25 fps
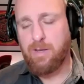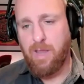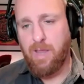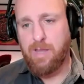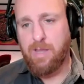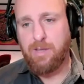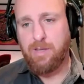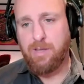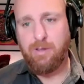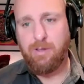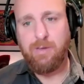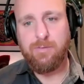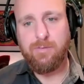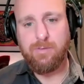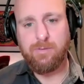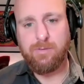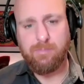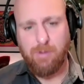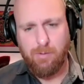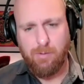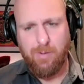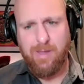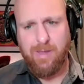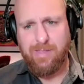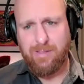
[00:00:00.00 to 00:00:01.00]
And you have
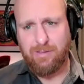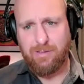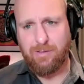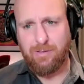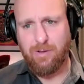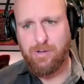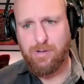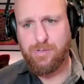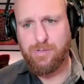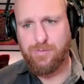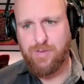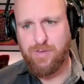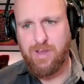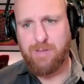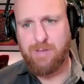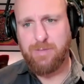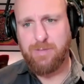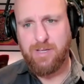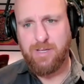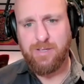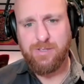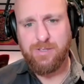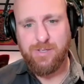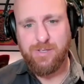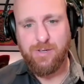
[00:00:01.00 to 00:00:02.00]
a rather large
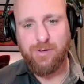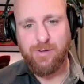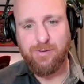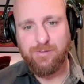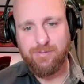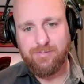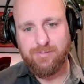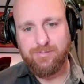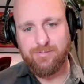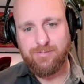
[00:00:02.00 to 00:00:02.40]
family also.